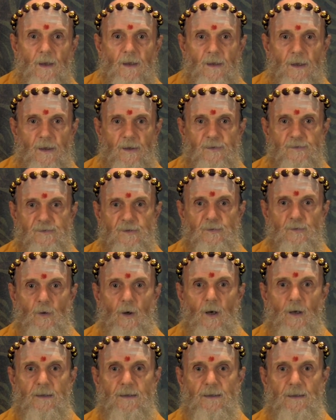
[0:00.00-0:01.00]
It is to
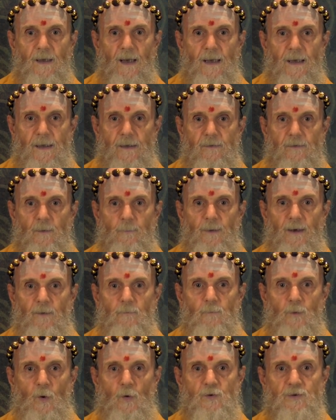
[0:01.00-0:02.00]
talk at length
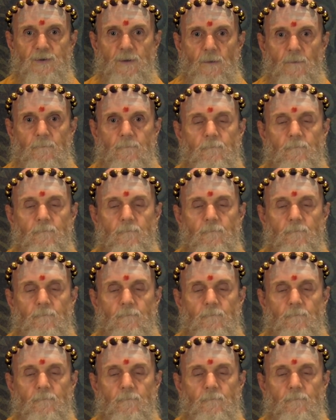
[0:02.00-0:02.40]
about moksha.